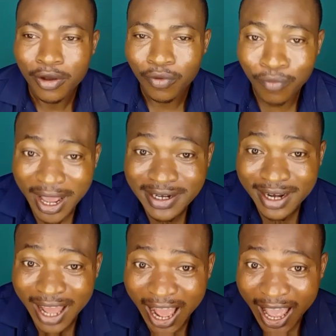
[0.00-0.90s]
when
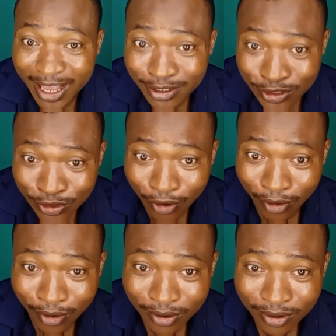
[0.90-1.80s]
I
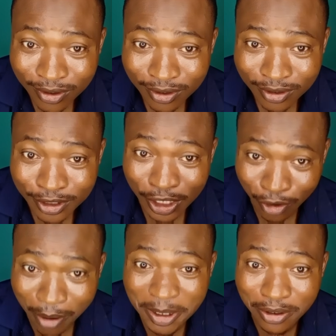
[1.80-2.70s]
saw the
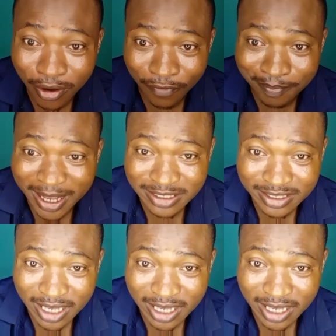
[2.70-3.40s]
coming of Mazi